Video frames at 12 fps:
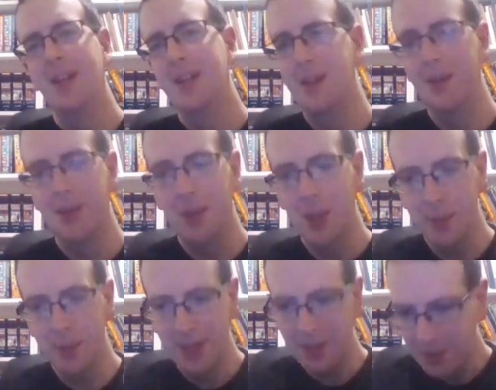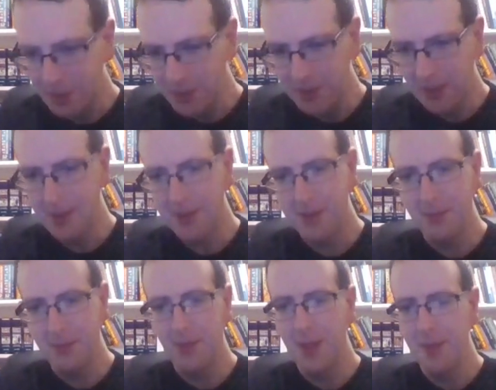in a tournament that includes the likes of
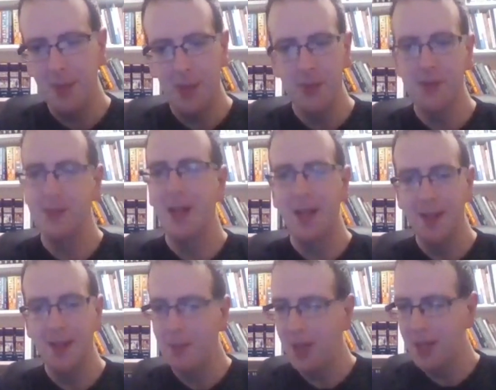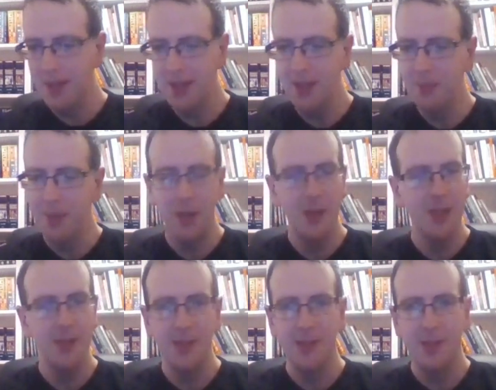Mo Salah, Mane, Mahrez.
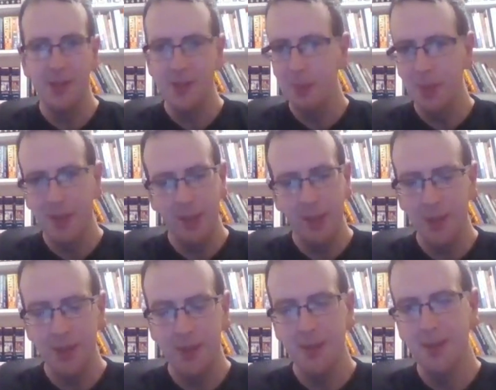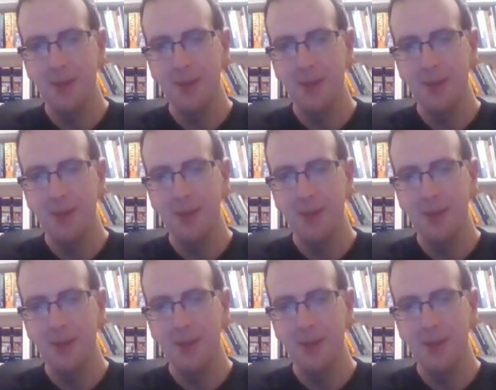It's unbelievable, isn't it?